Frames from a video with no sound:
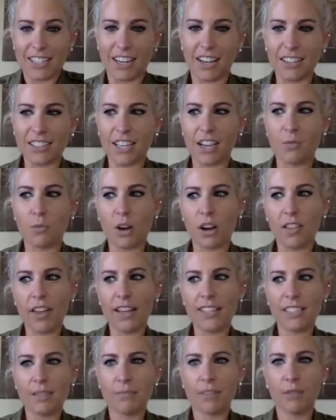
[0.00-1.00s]
And I was like, well,
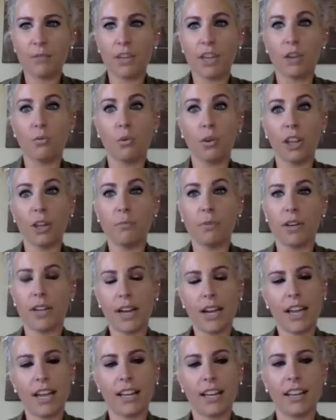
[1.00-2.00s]
that's something we could really put
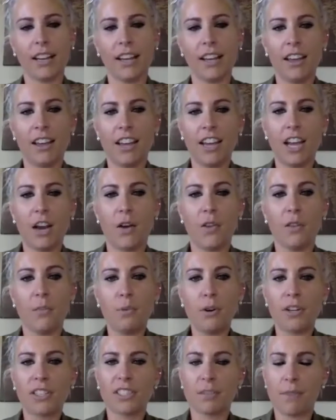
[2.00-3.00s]
in, in the
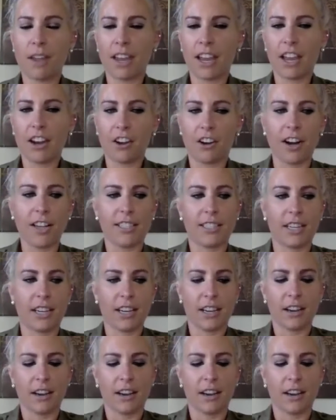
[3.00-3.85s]
books and make it interesting.